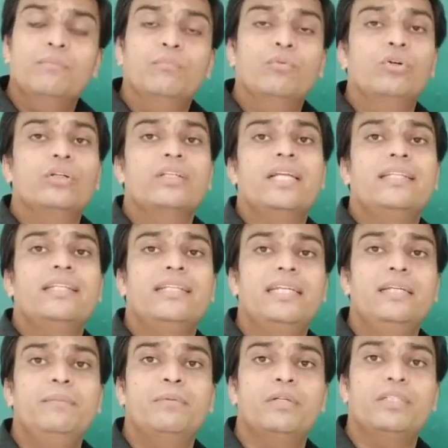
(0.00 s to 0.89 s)
More than
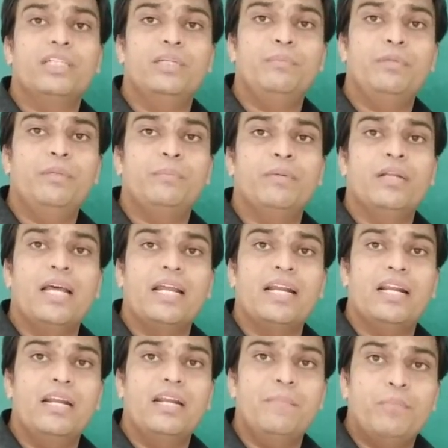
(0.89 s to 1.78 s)
3% people
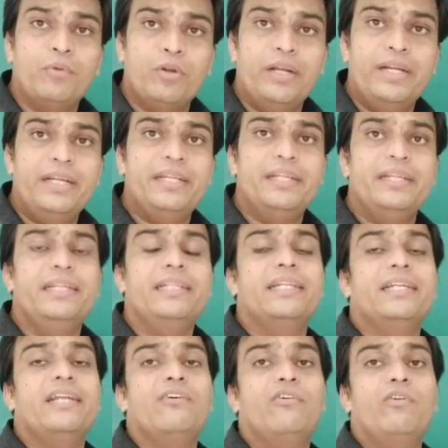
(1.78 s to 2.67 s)
are unemployed in
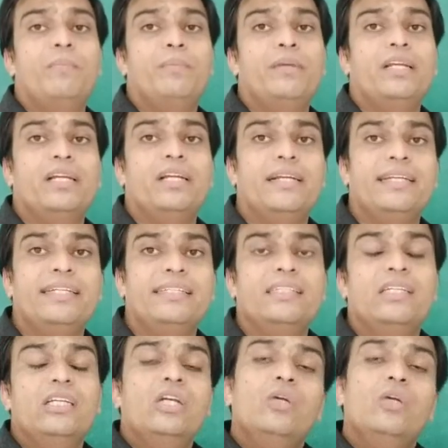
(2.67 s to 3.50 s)
the developing countries.